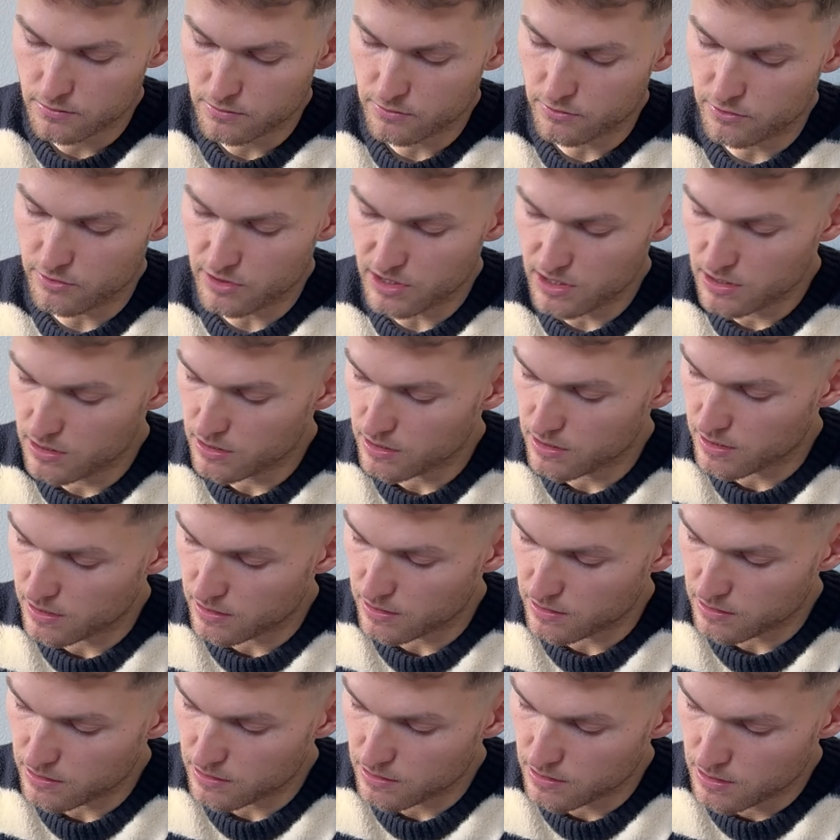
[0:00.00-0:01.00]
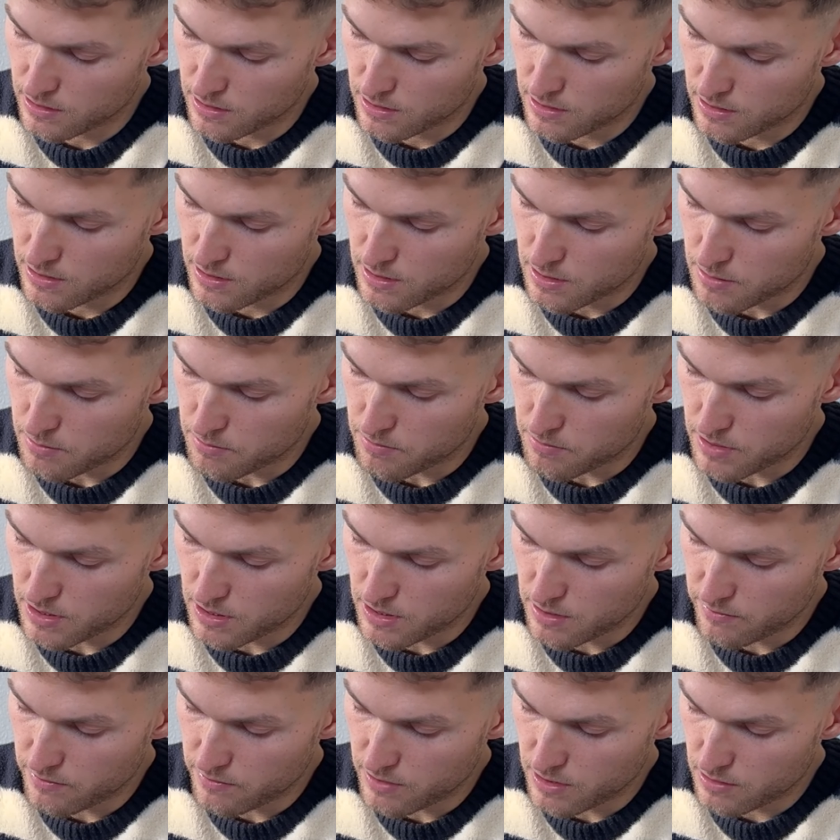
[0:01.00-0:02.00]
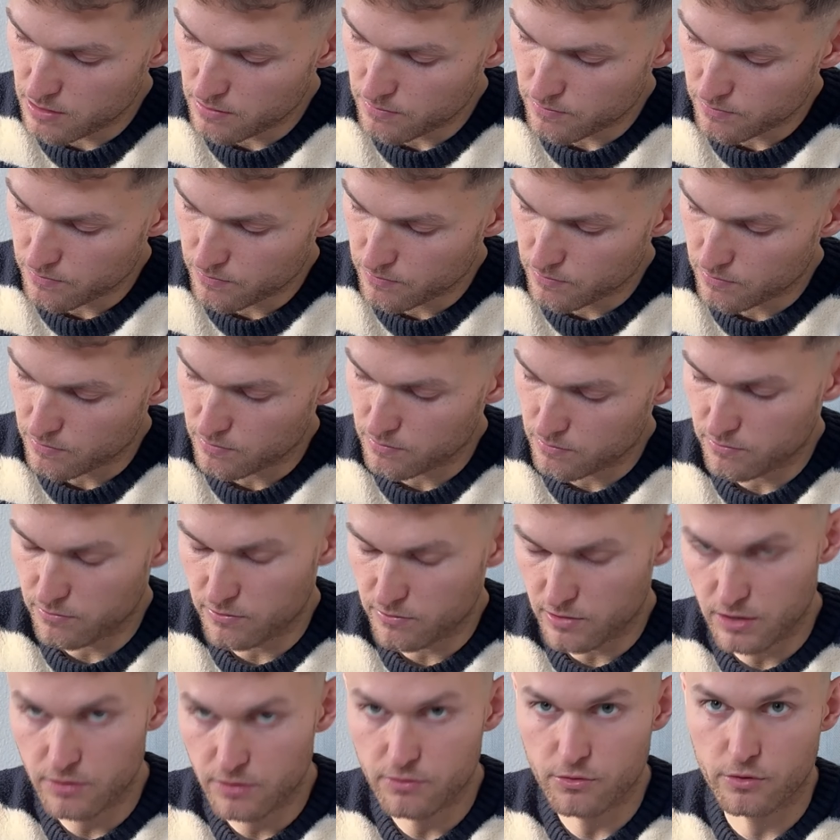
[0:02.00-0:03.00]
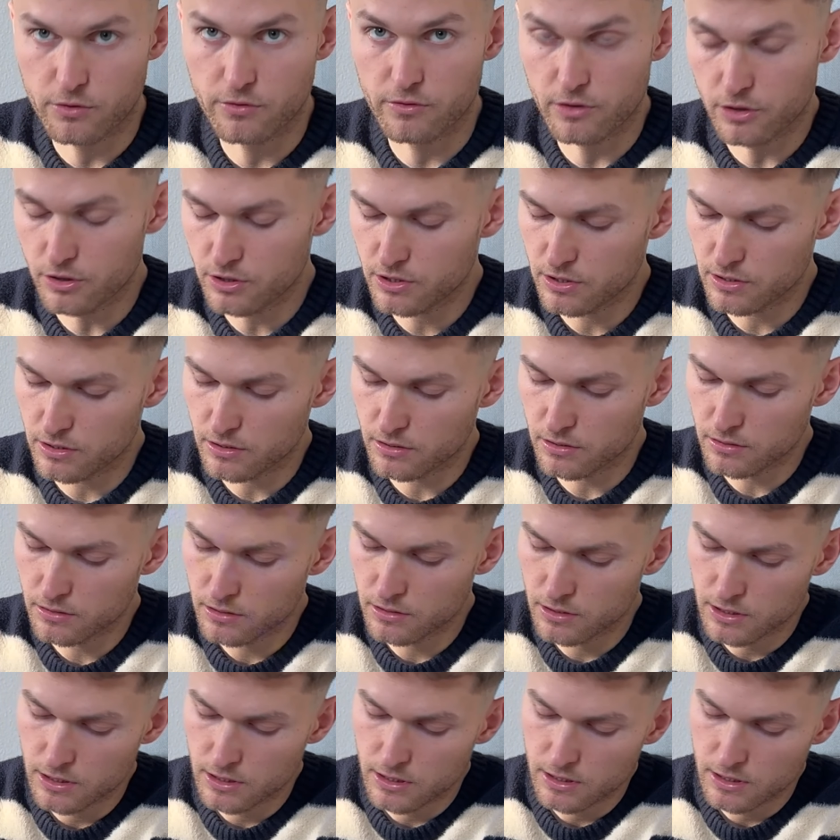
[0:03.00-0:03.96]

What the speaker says: V and BV, V for vertical.